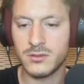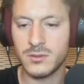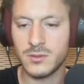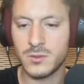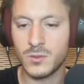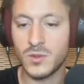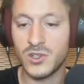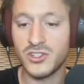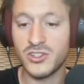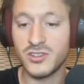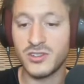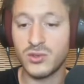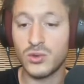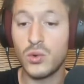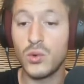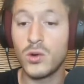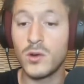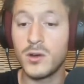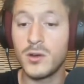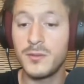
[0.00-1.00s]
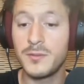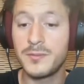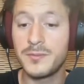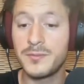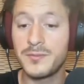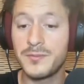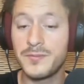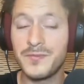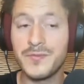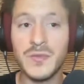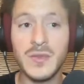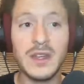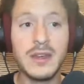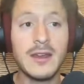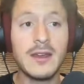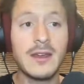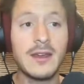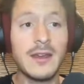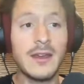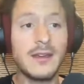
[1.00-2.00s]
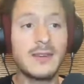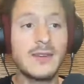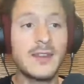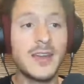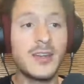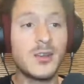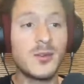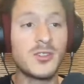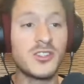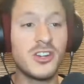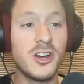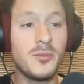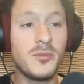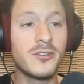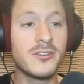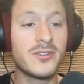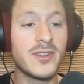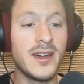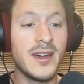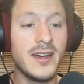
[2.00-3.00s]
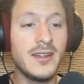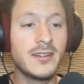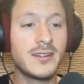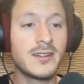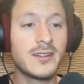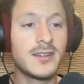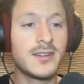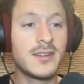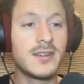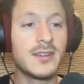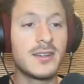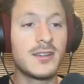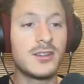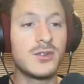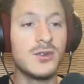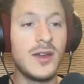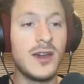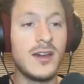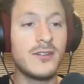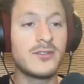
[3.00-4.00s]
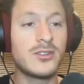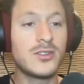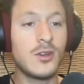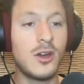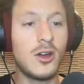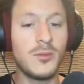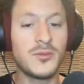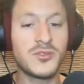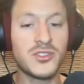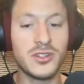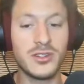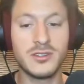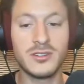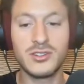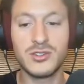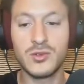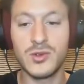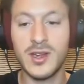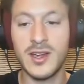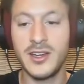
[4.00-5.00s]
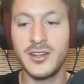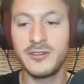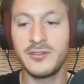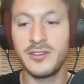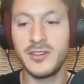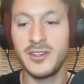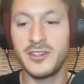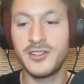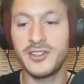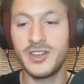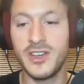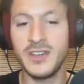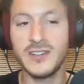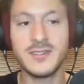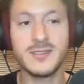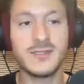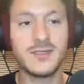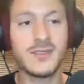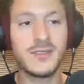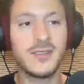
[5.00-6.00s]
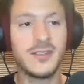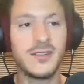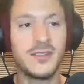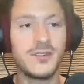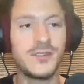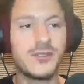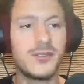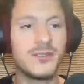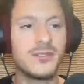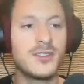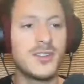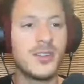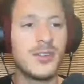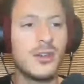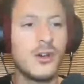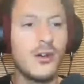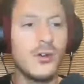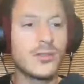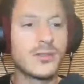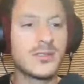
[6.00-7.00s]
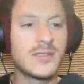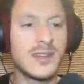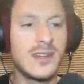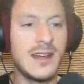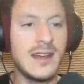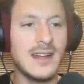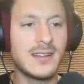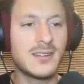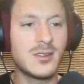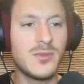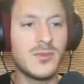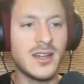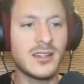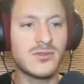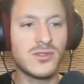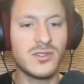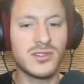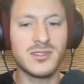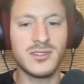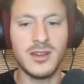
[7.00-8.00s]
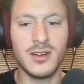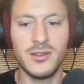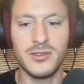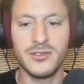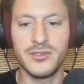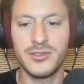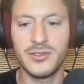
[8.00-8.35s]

Which is cool. And then on top of that, you have the option to kind of adjust the notes and add some extra sounds,